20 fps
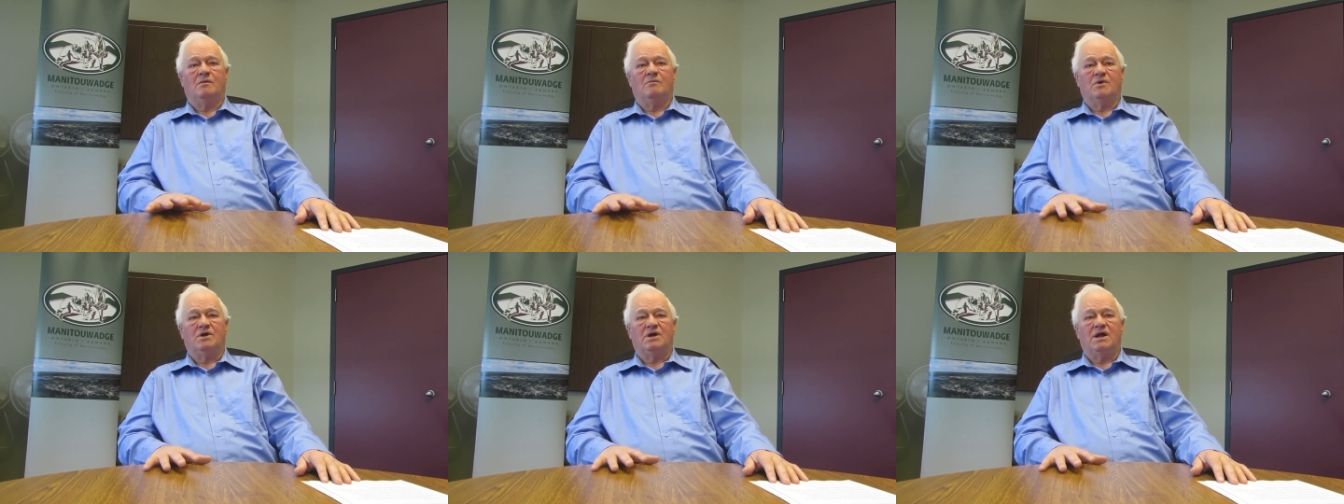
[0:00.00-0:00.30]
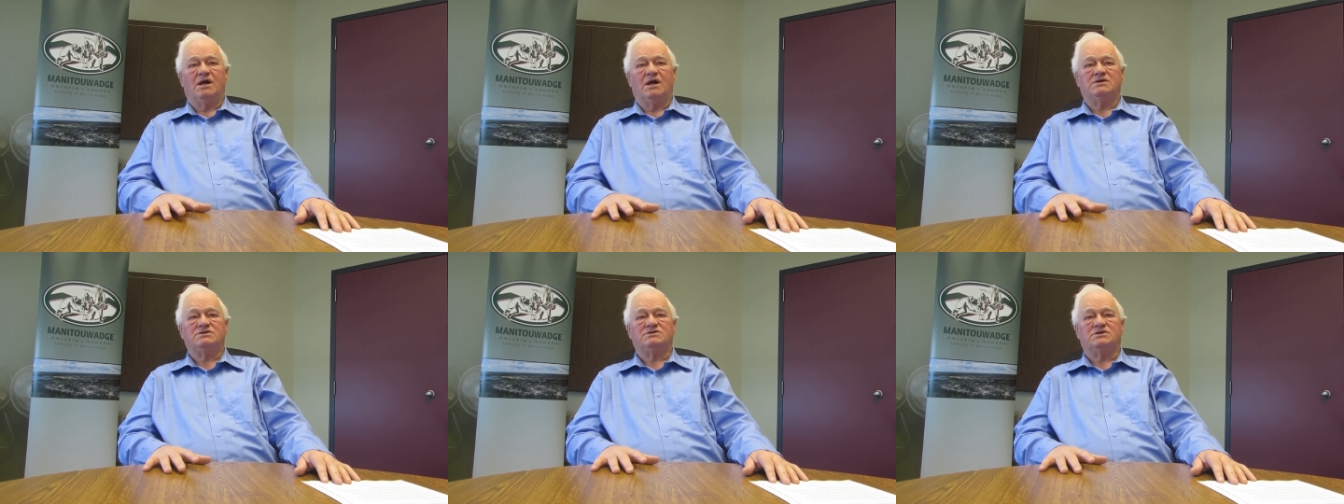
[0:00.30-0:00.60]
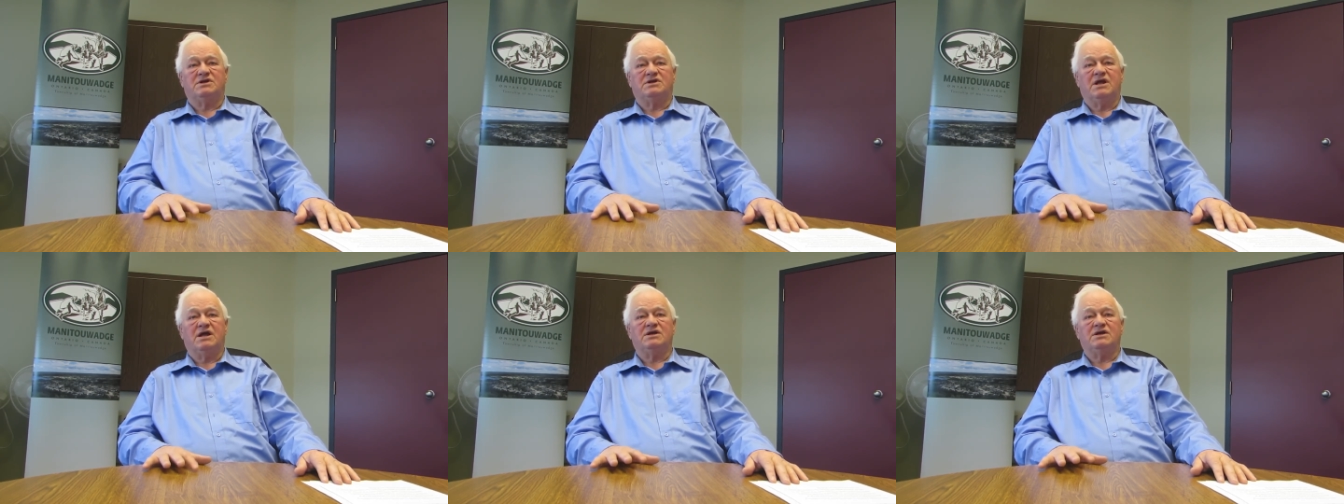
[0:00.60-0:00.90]
But as
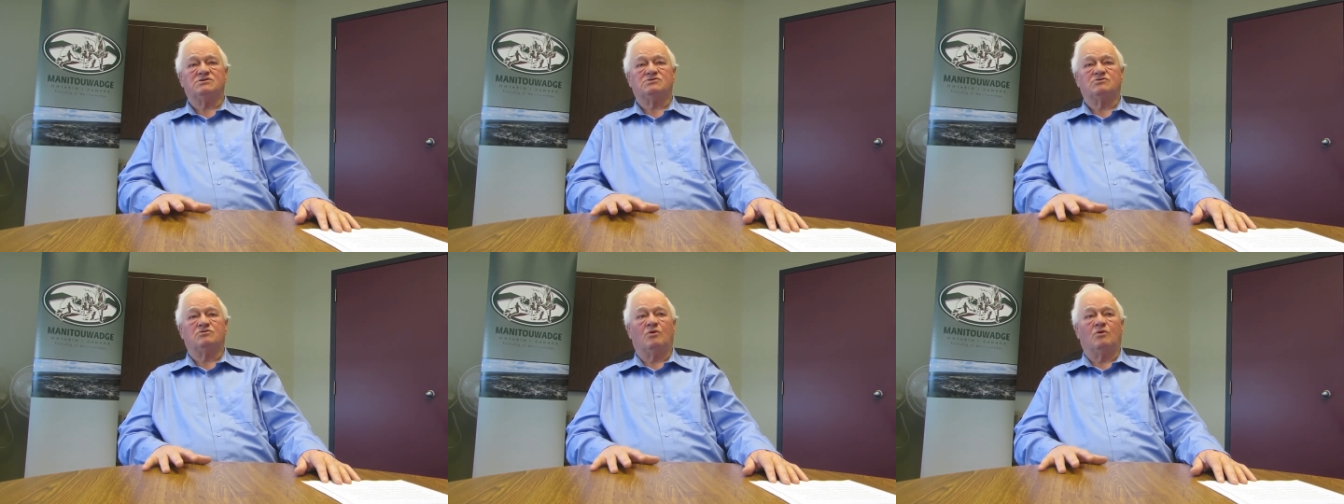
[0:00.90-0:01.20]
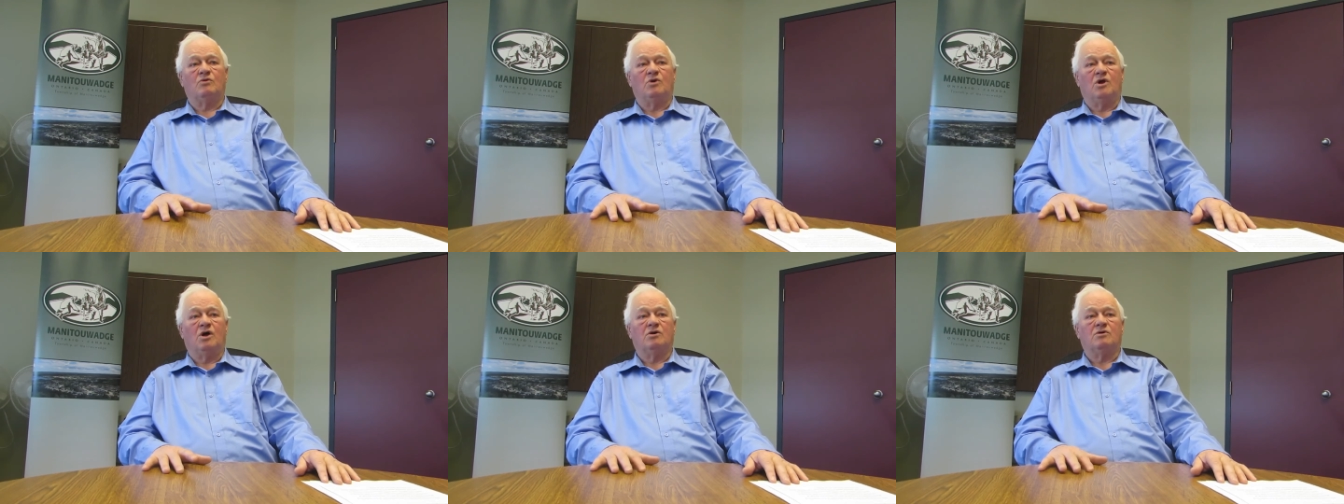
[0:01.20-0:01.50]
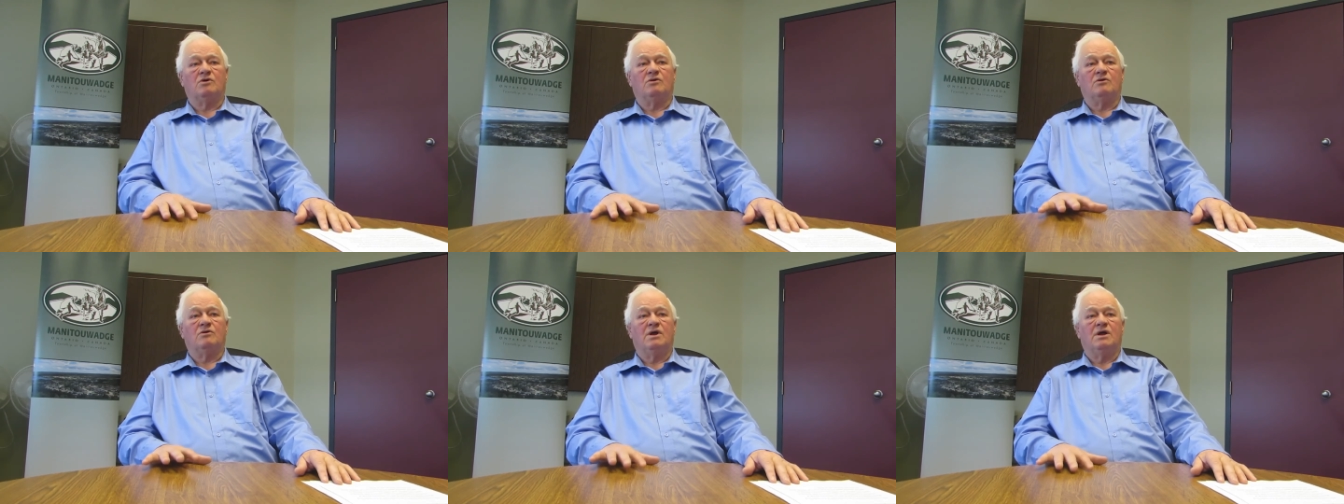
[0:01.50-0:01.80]
the days grow
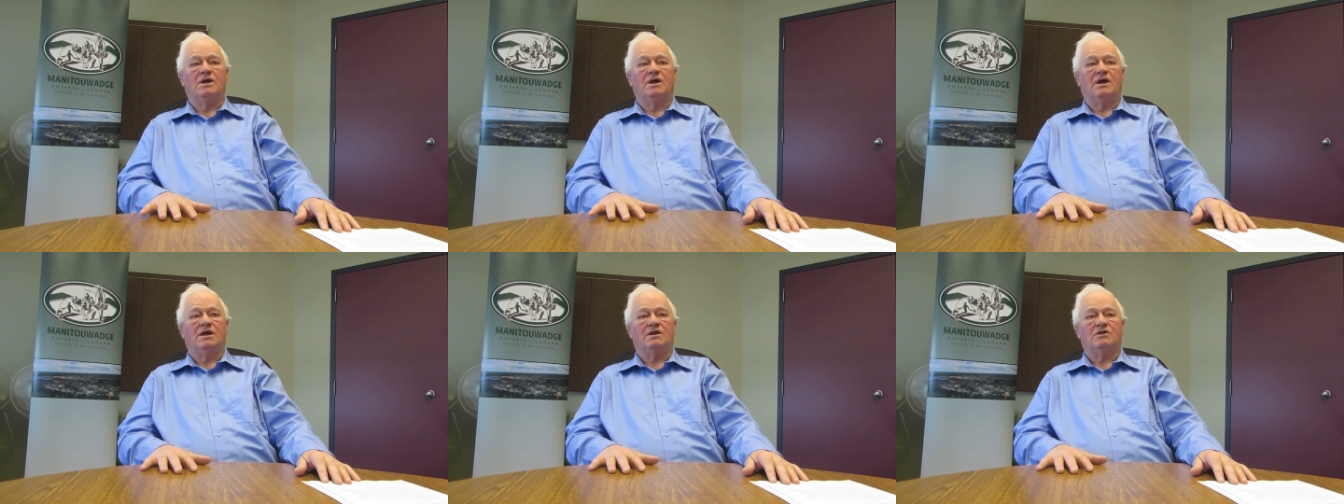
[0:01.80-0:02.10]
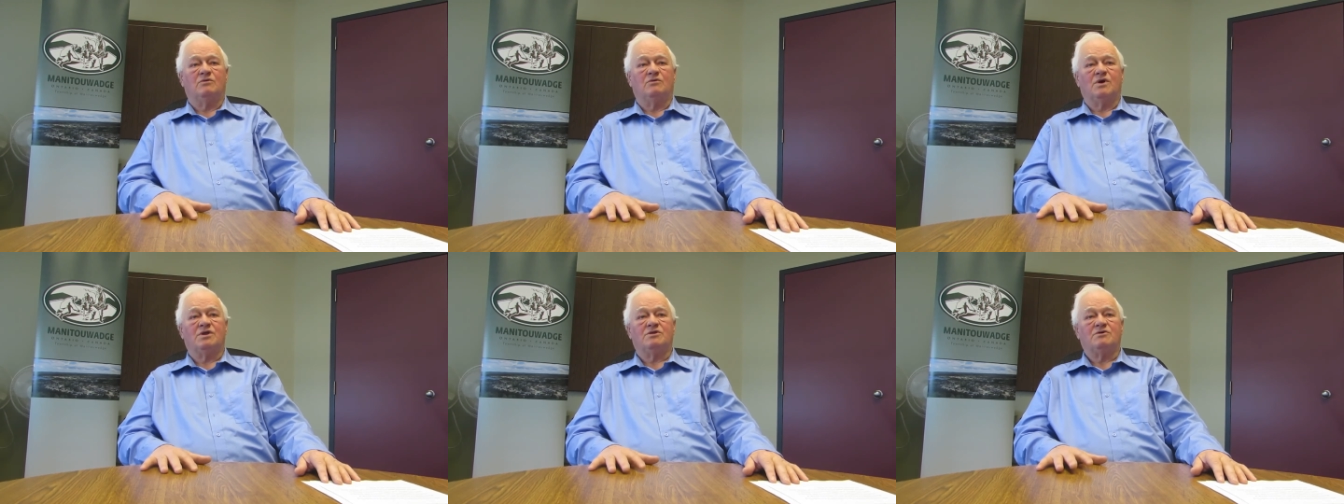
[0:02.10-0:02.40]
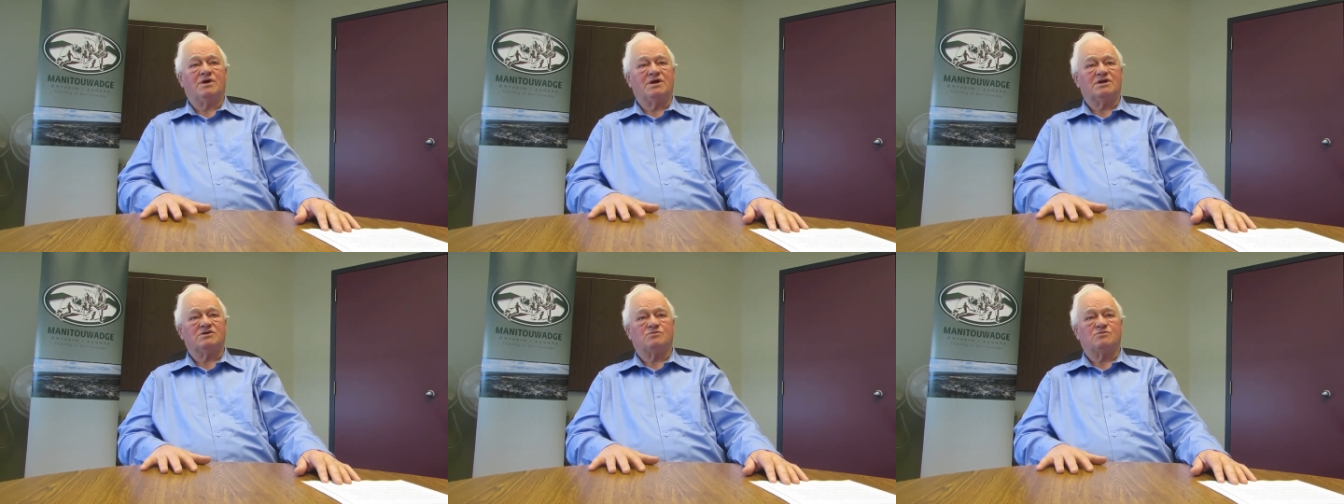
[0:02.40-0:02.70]
longer and the
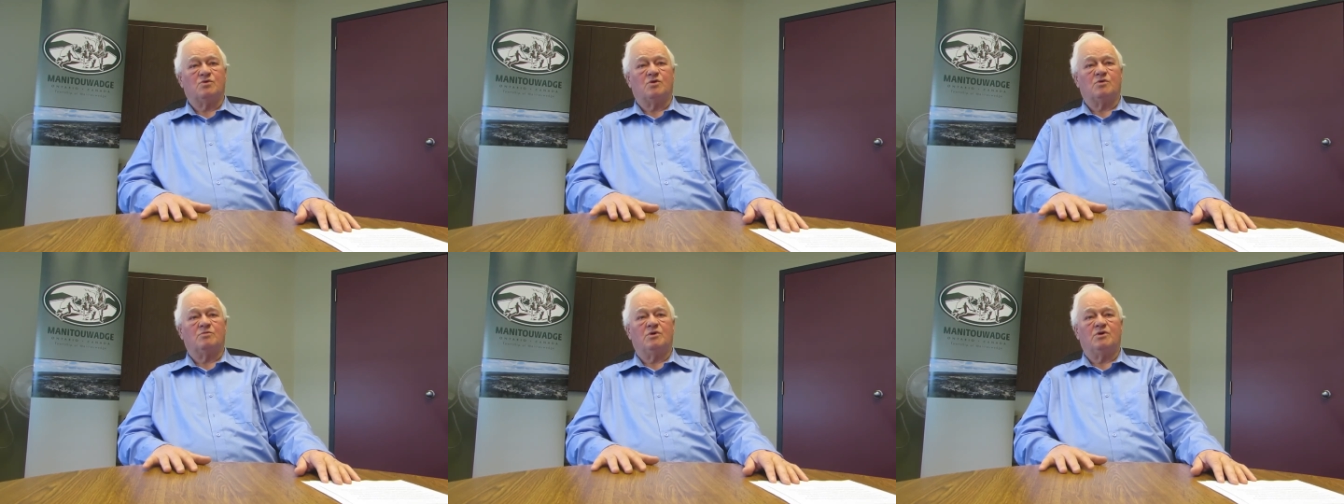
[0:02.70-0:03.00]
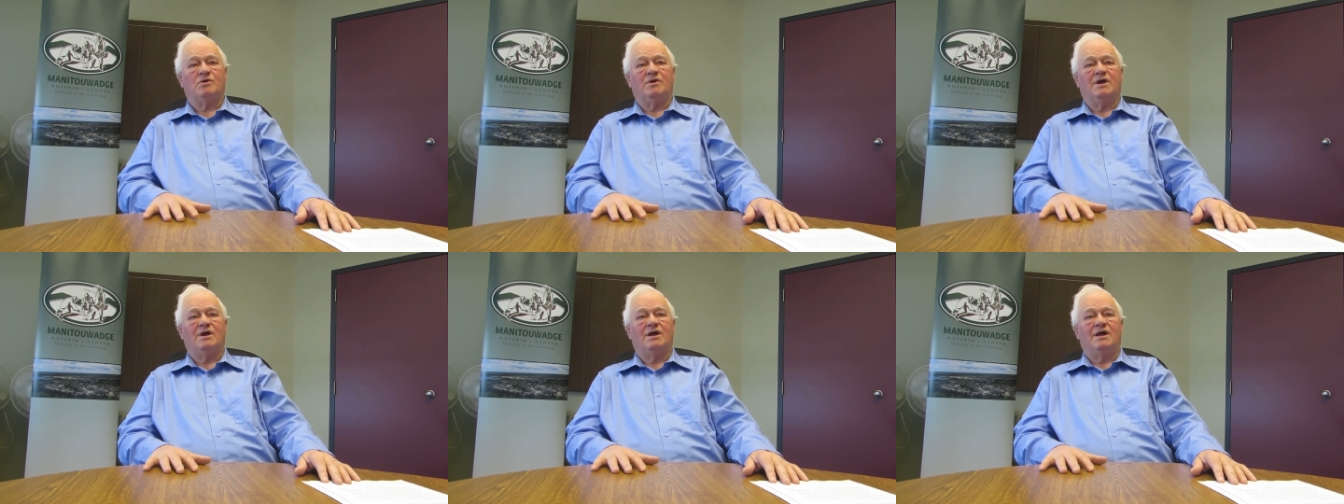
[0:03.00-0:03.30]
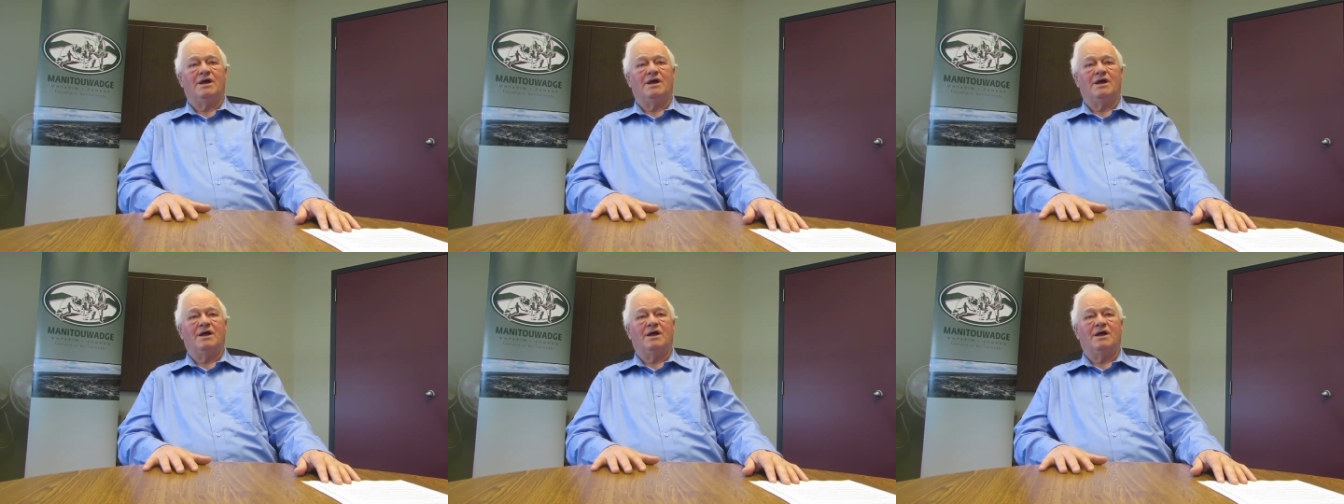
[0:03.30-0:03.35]
weather gets warmer,